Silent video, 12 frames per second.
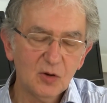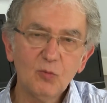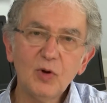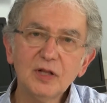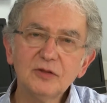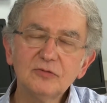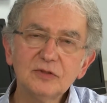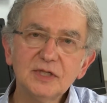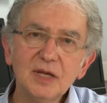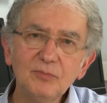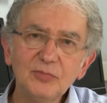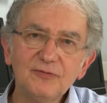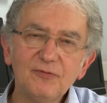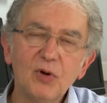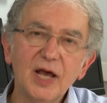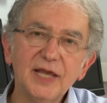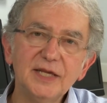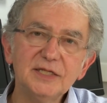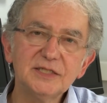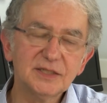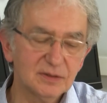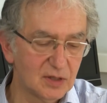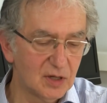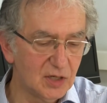Well, there are a number of ways,
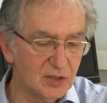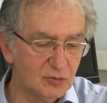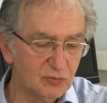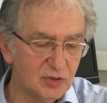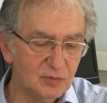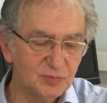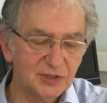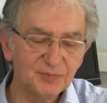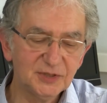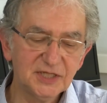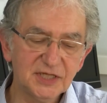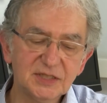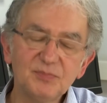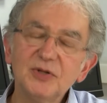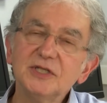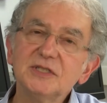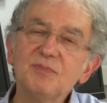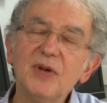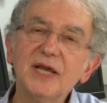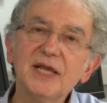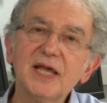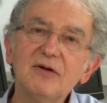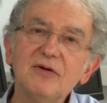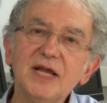and groups of participants might
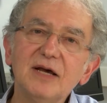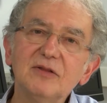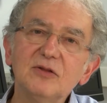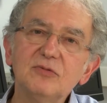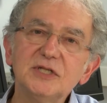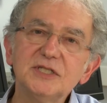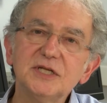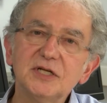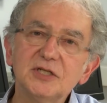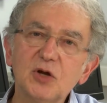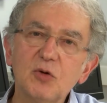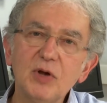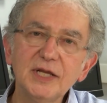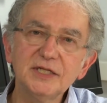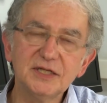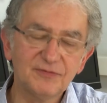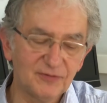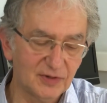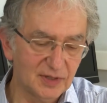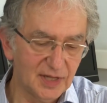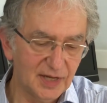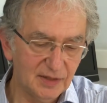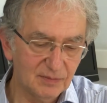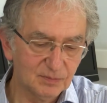carry out the research quite
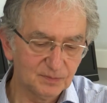differently.